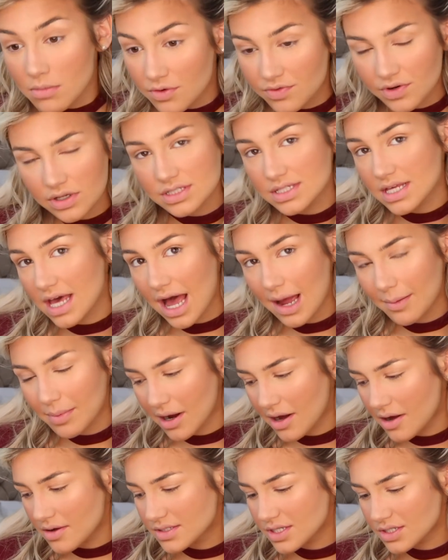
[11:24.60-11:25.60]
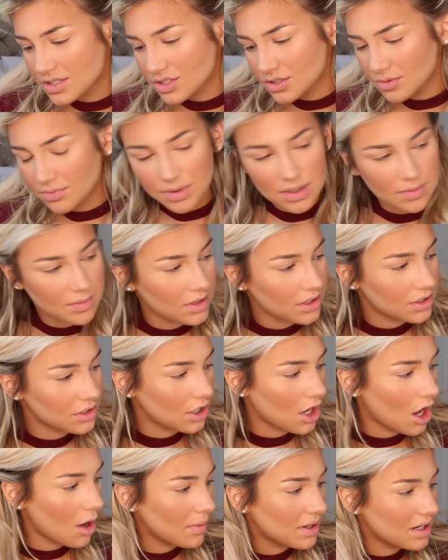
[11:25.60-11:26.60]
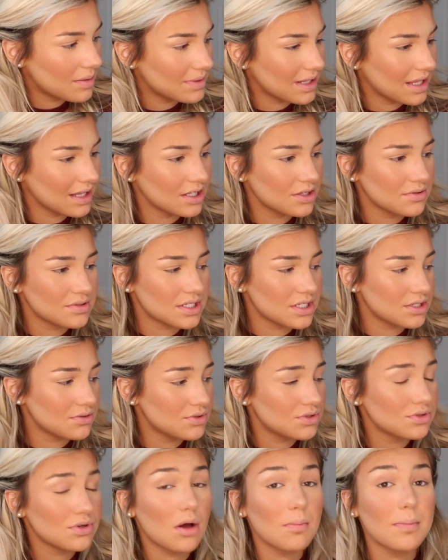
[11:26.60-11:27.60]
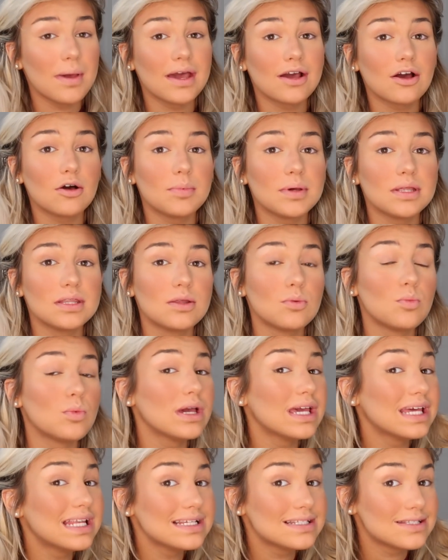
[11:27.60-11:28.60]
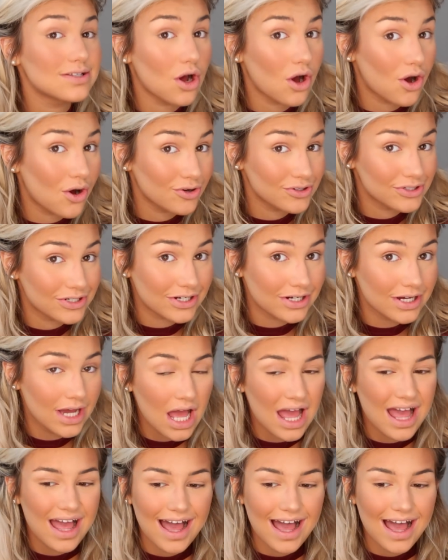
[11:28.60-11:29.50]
Moving on to the eyebrows. Some people are going to comment and be like, Lucy, you do your makeup in the weirdest order,